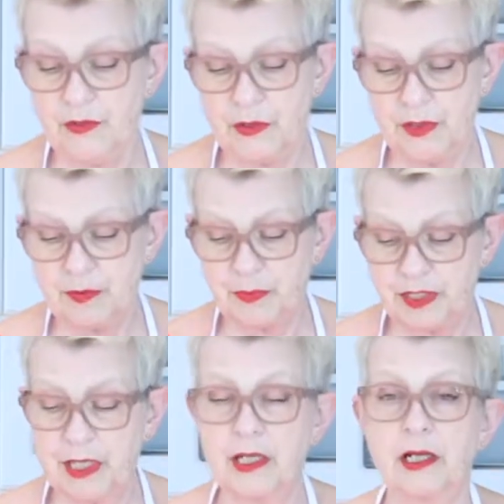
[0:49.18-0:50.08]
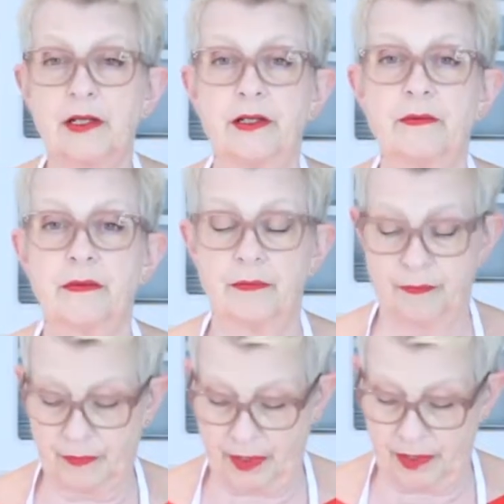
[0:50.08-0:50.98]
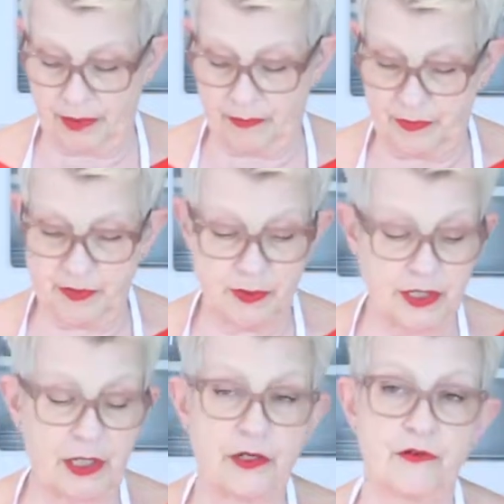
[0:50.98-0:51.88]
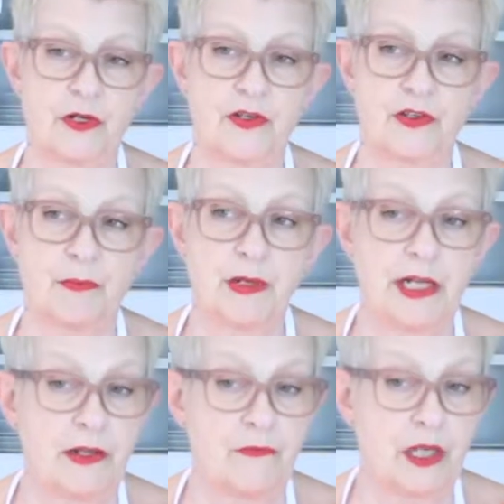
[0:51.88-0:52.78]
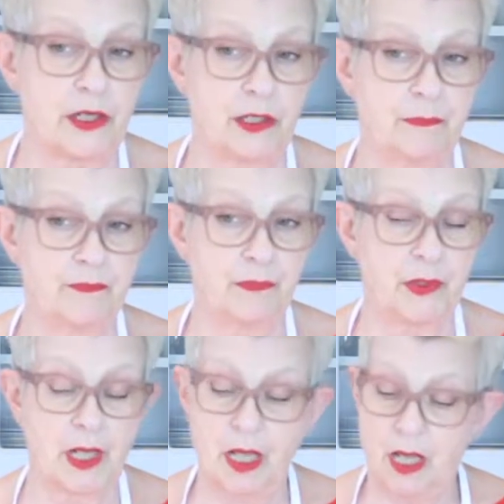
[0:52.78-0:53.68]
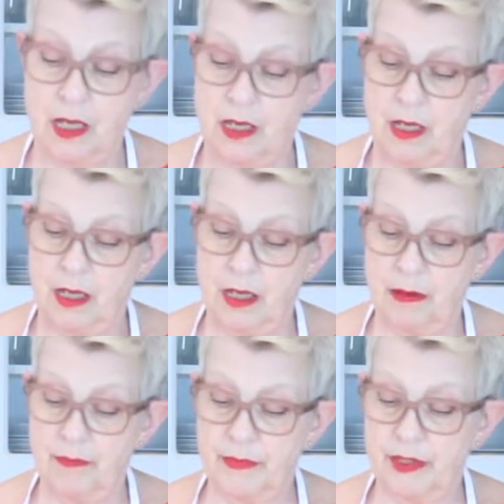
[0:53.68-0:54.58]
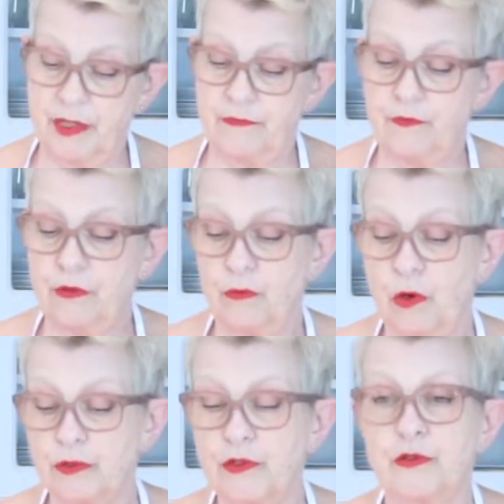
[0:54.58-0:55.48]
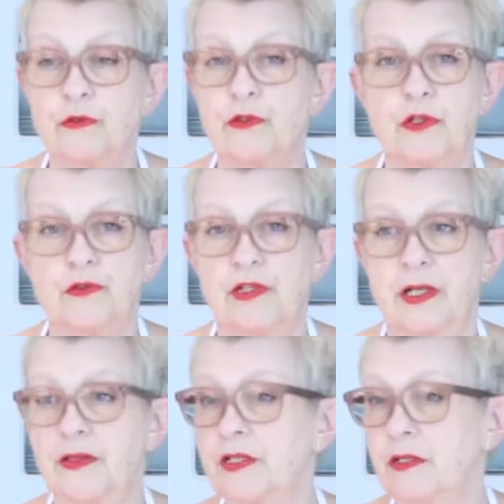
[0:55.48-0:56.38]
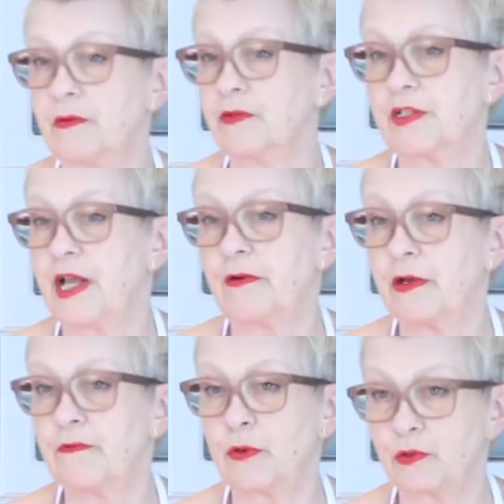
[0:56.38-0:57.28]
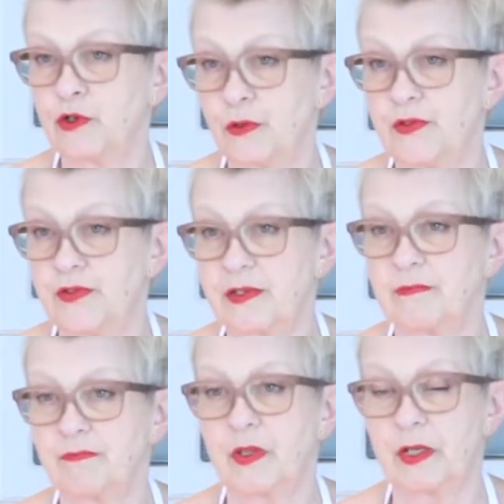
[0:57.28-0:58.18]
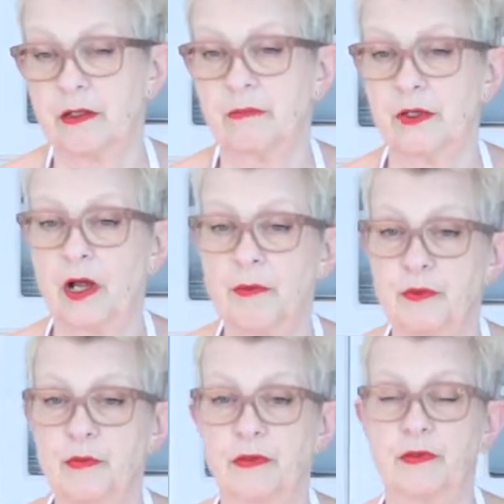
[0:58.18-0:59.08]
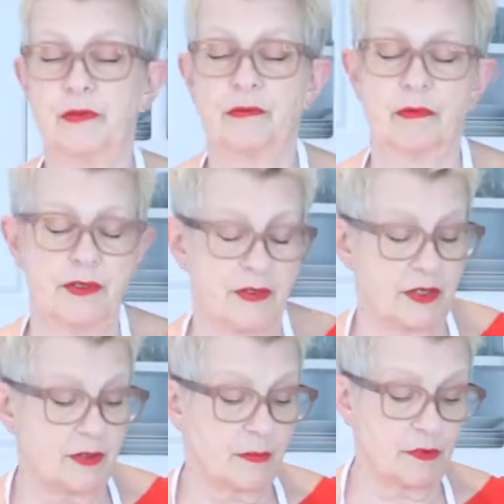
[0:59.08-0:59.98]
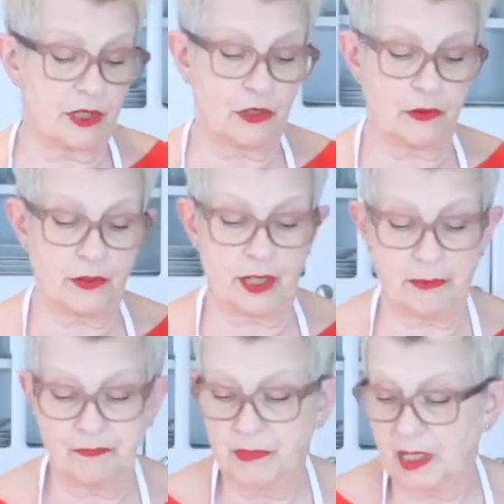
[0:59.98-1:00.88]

so this particular um, this particular drink is completely vegan. Um, if you want to, you could use another your dairy of your choice, um, but almond milk is, is a pretty good thing